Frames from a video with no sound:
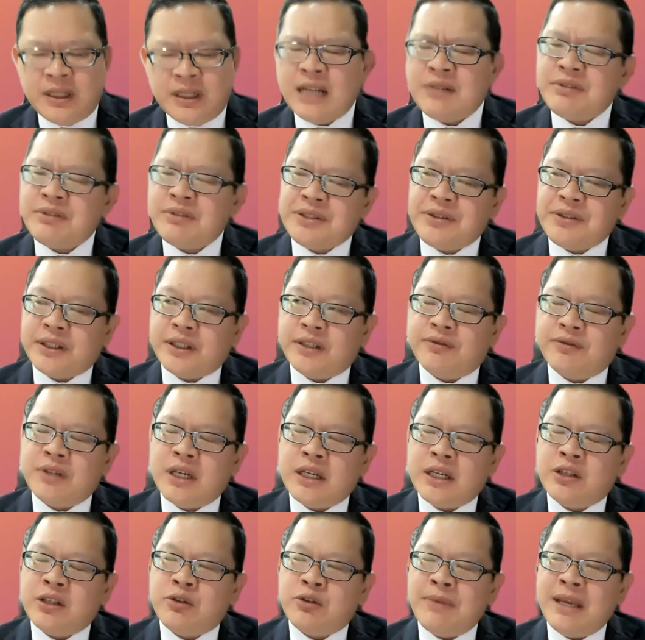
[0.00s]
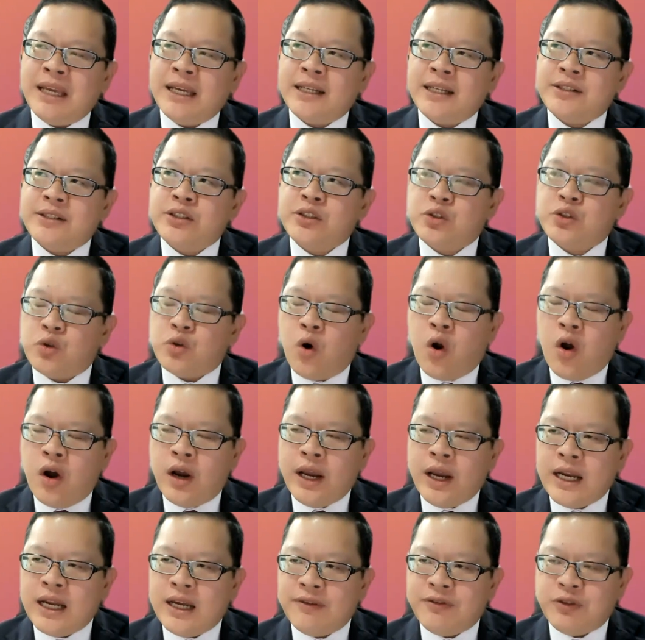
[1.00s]
not restrictive, to make it
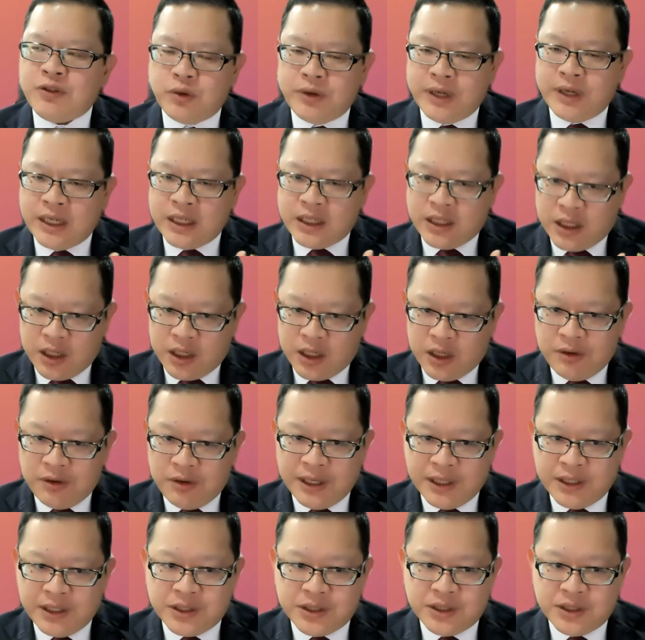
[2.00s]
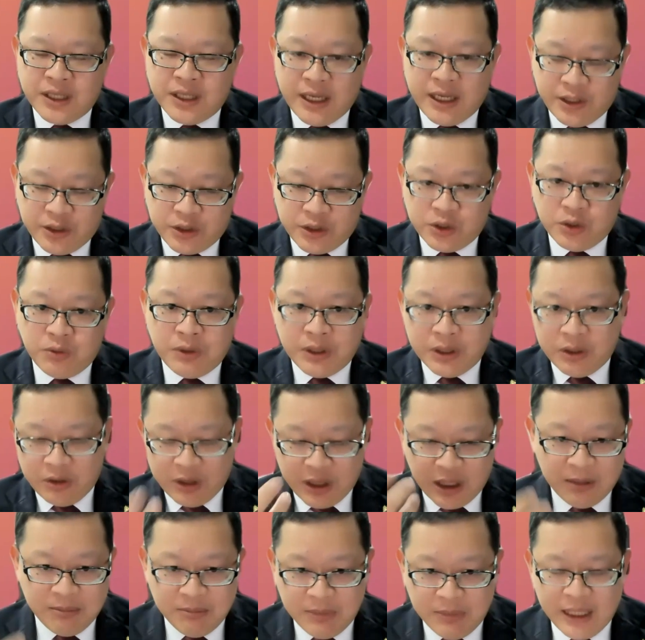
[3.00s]
strong enough to encourage the issuer to
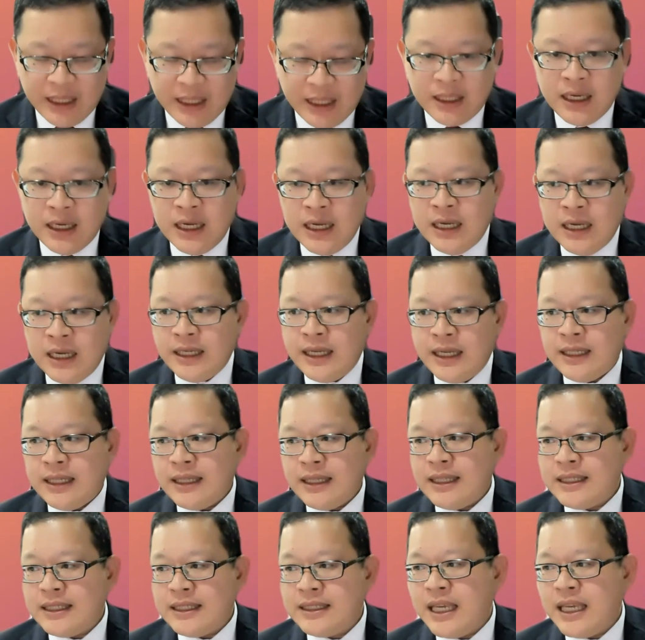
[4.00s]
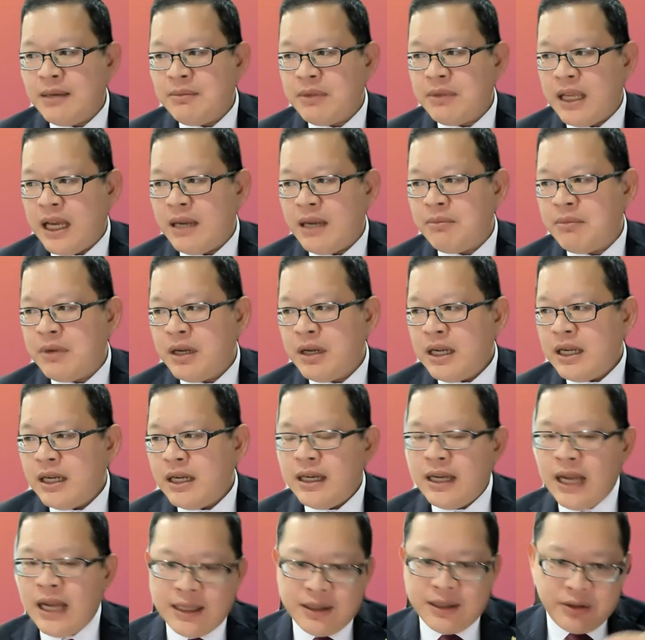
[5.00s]
come in, yet at the same time
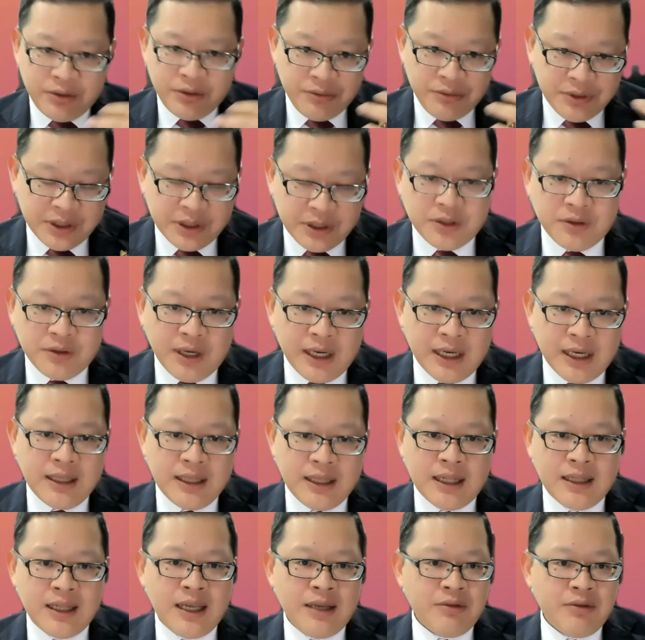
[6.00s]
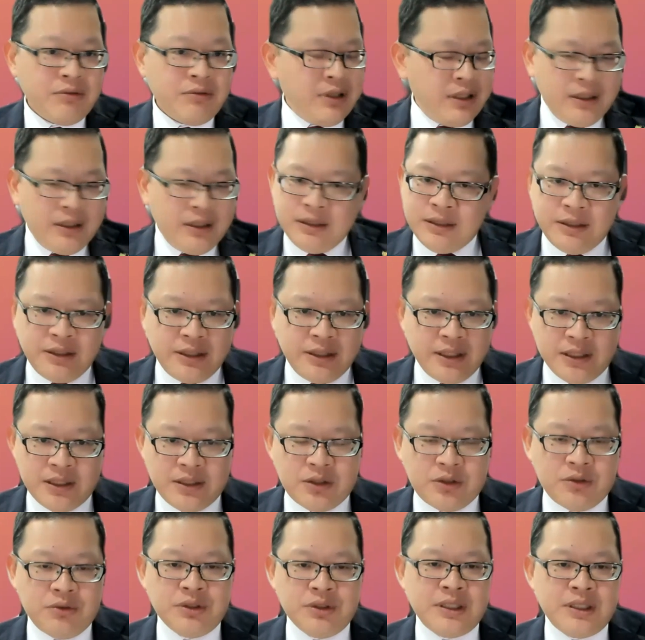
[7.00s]
not too strict that they will
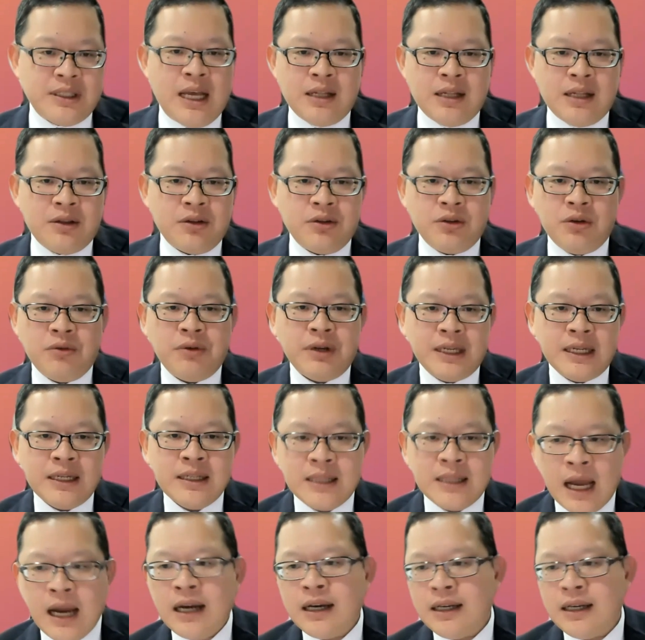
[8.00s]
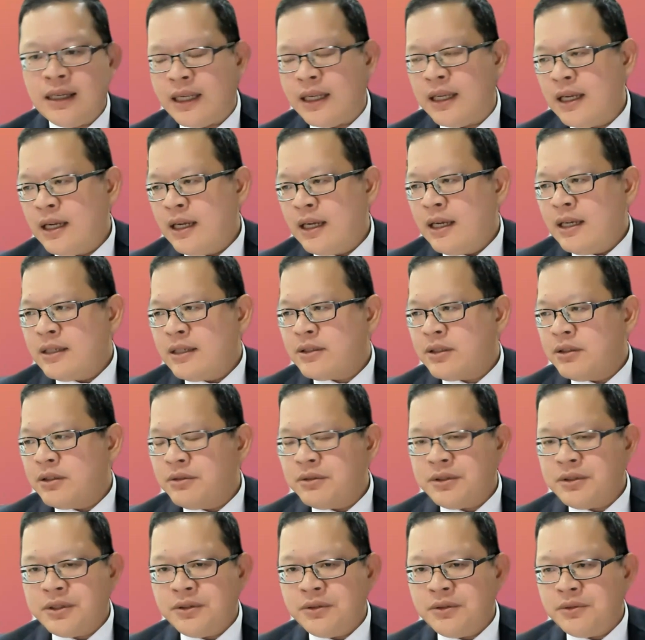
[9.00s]
just choose not to do it entirely.
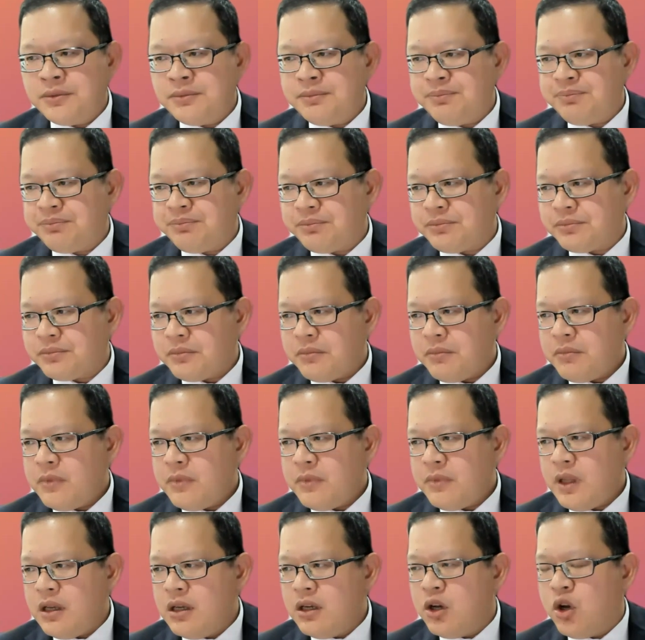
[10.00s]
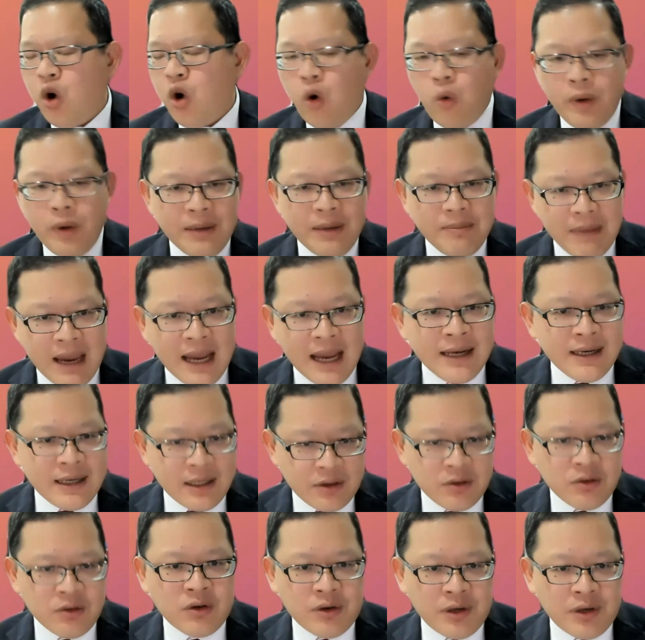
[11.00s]
So going
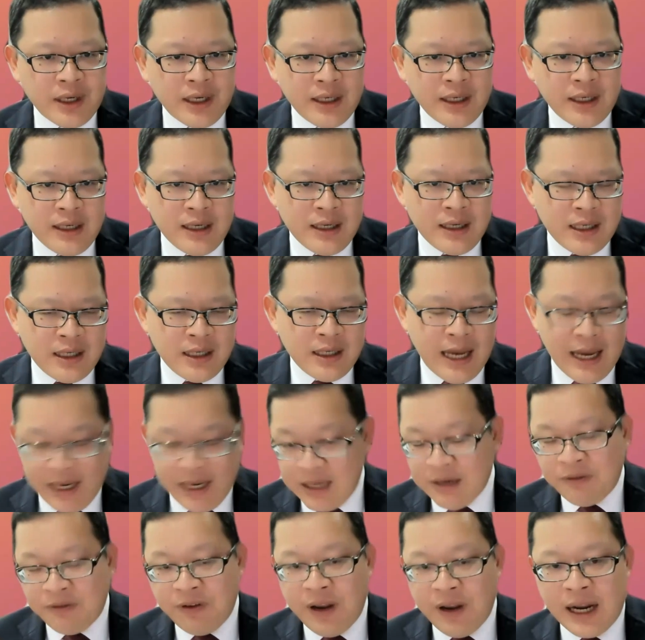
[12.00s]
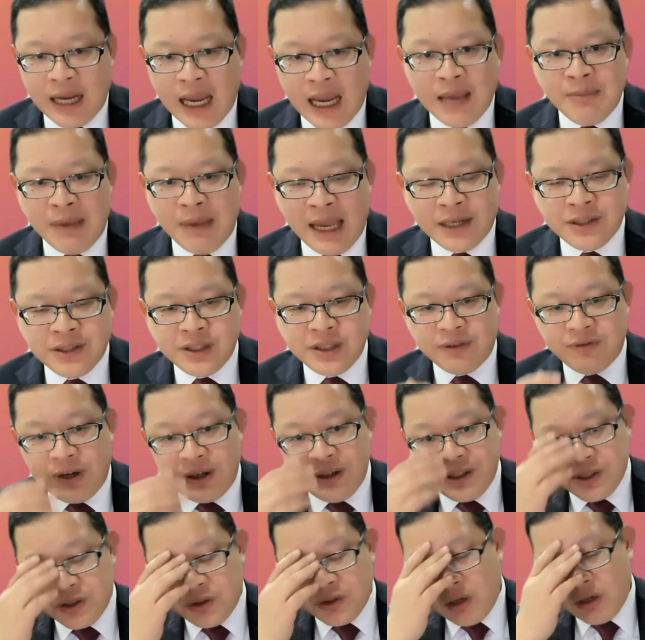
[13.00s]
mandatory, in fact, I'm actually a
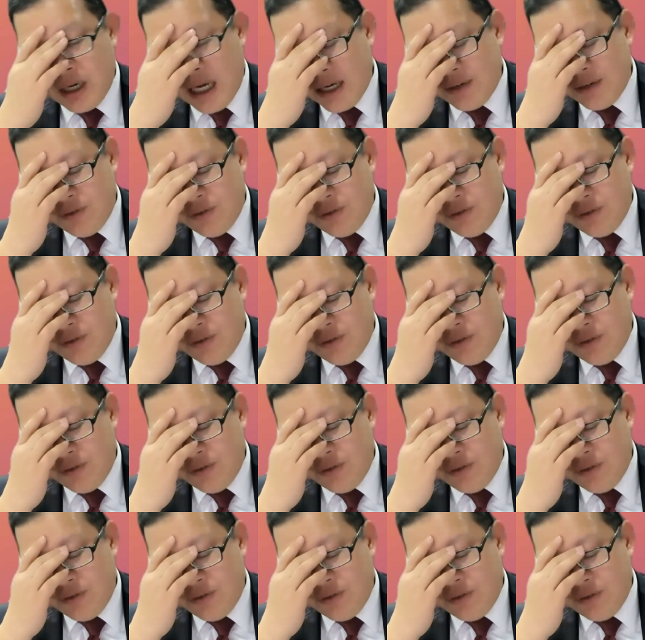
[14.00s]
very strong